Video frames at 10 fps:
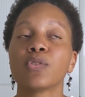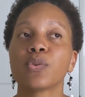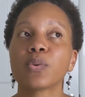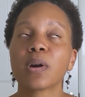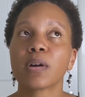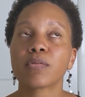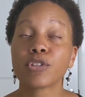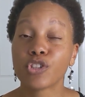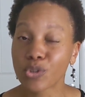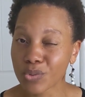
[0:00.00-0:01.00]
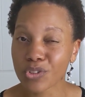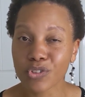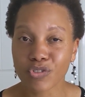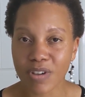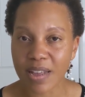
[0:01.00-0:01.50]
to reduce
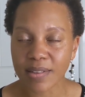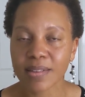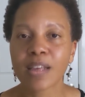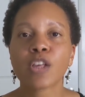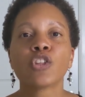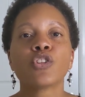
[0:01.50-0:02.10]
stress,